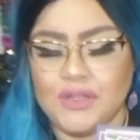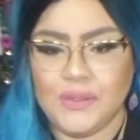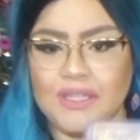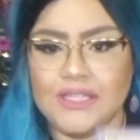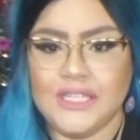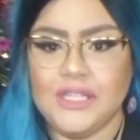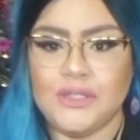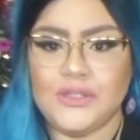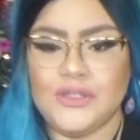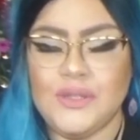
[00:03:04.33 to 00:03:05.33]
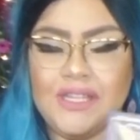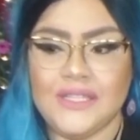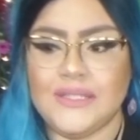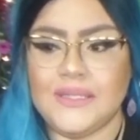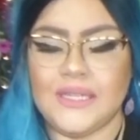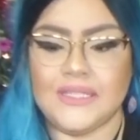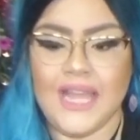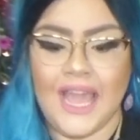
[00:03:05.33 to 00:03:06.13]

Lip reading: You need to